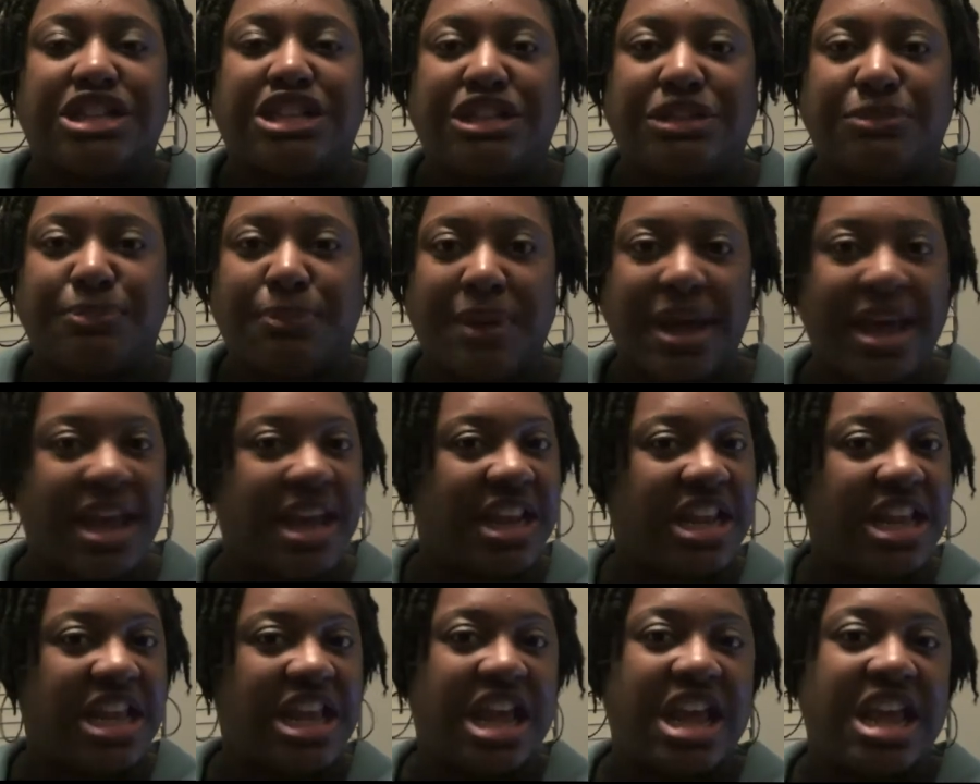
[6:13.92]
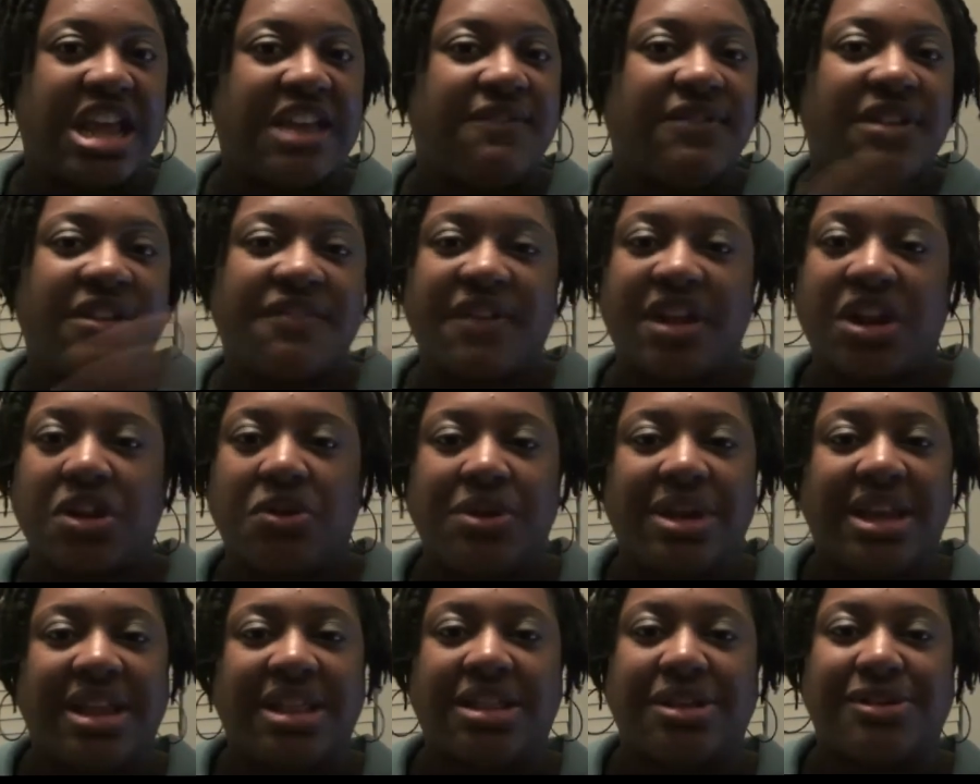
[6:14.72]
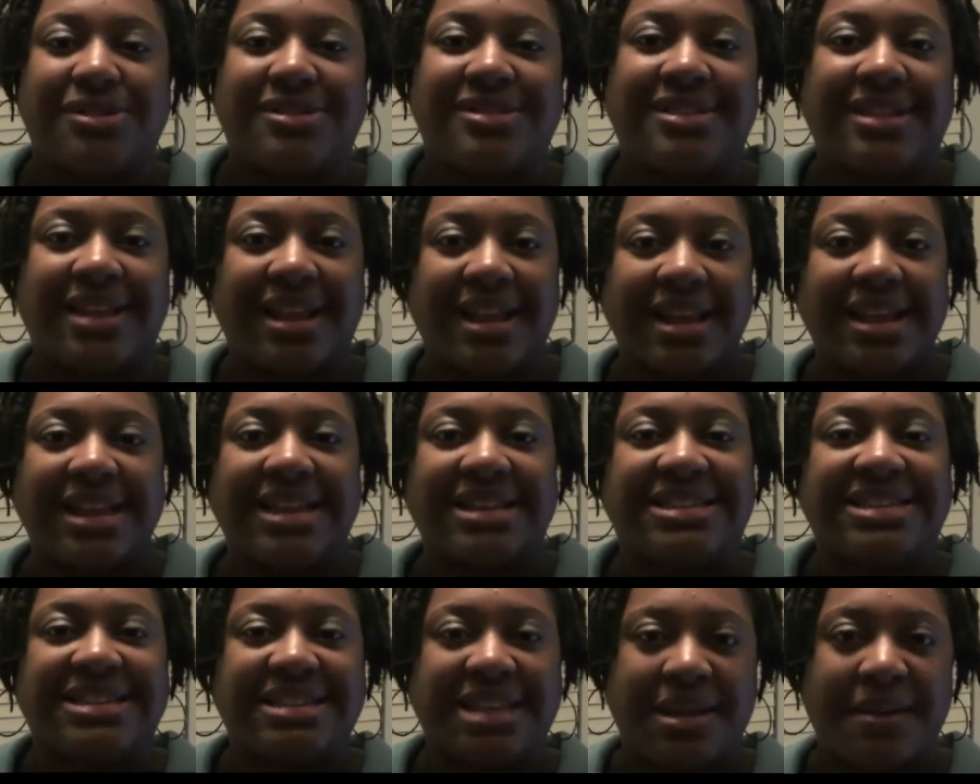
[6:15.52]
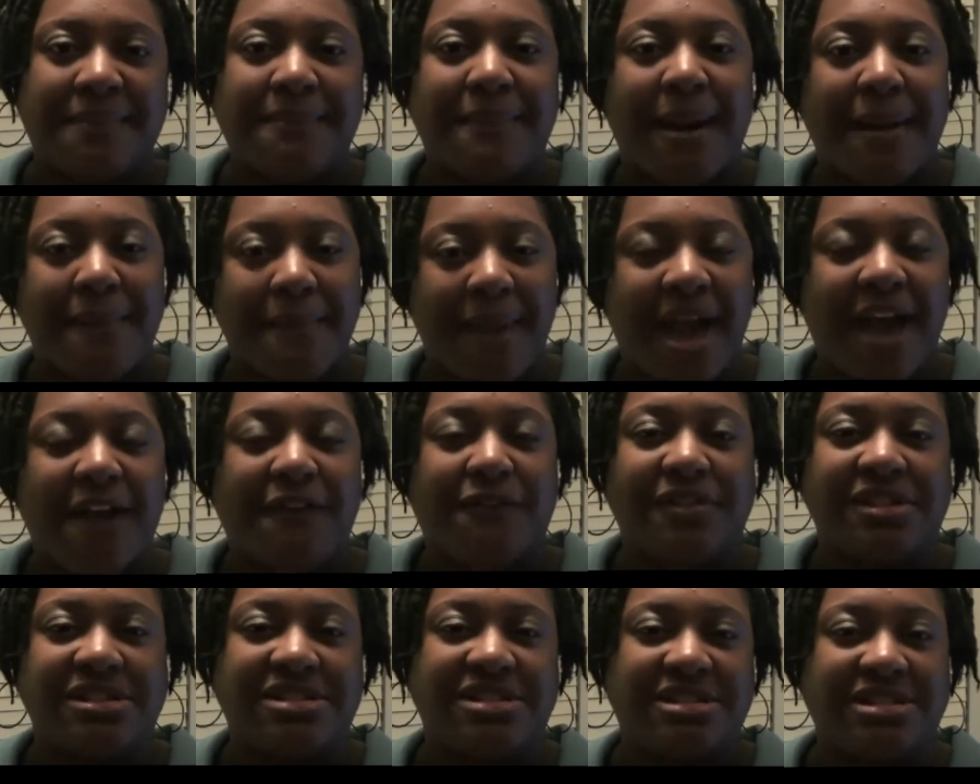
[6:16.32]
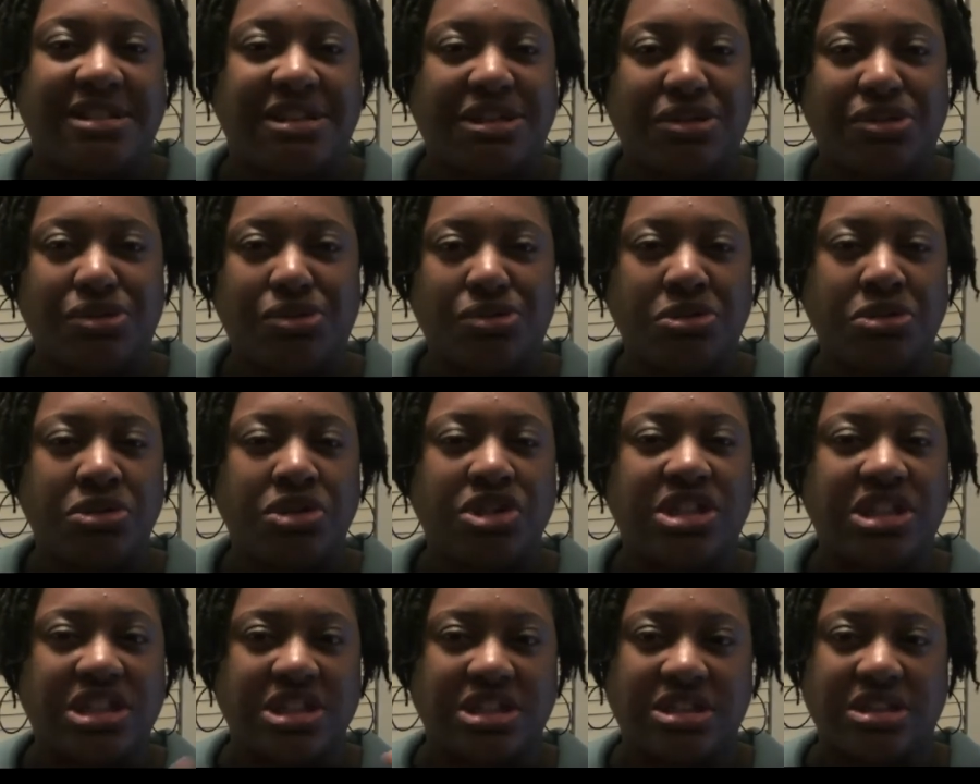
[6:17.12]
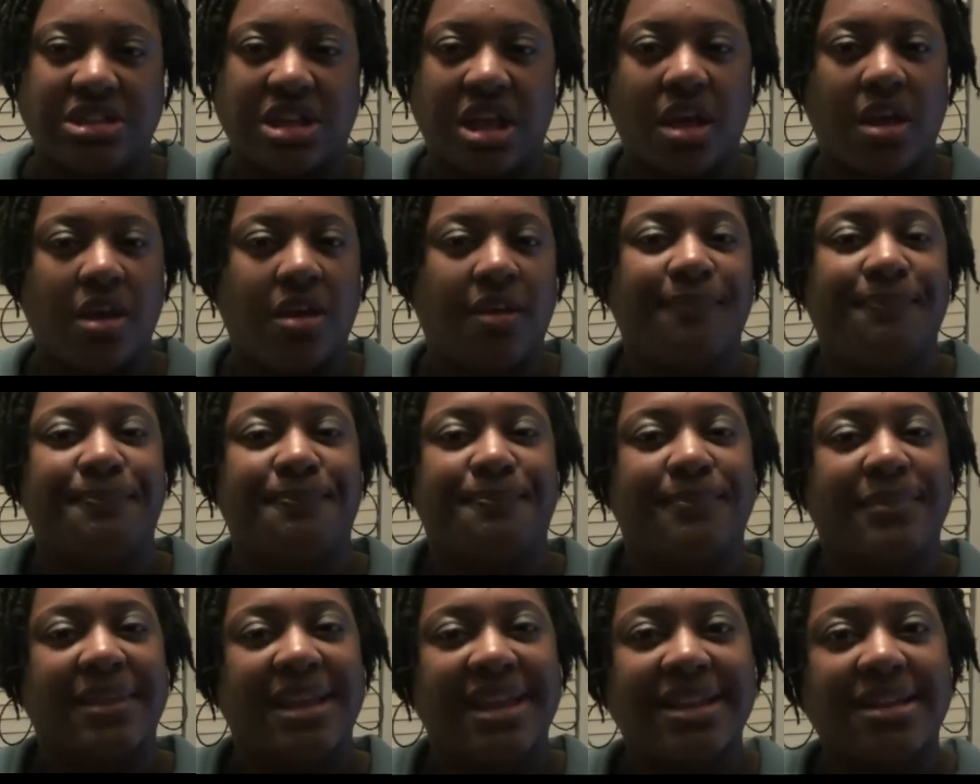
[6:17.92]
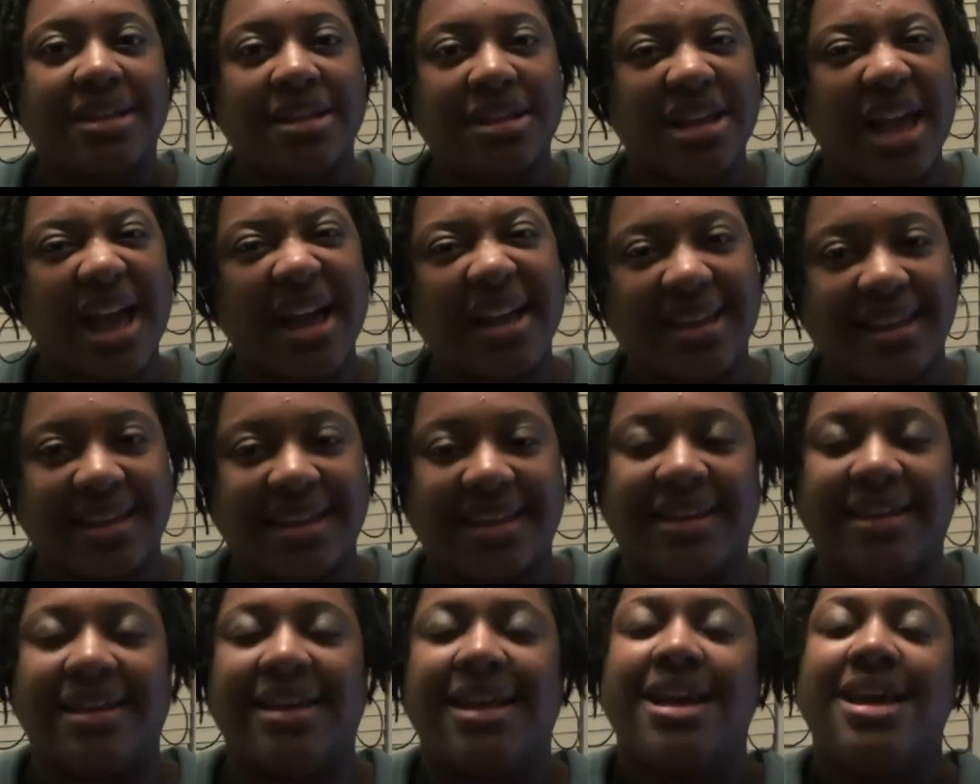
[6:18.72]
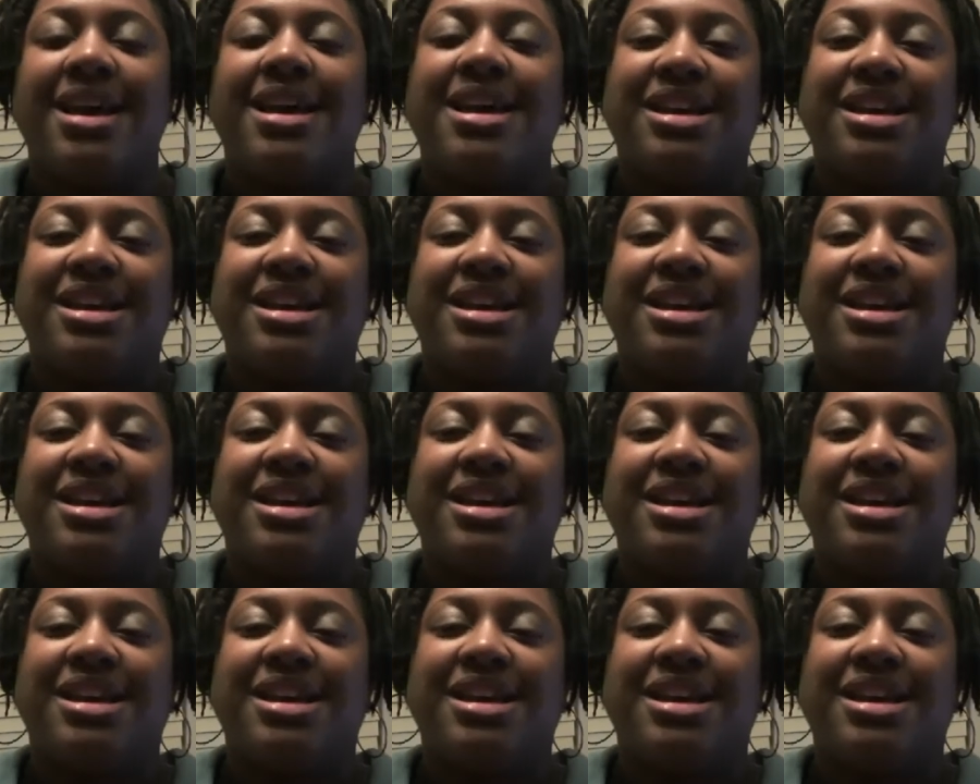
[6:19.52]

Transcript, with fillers: But even if I don't eat those things, my mouth is still just yucky.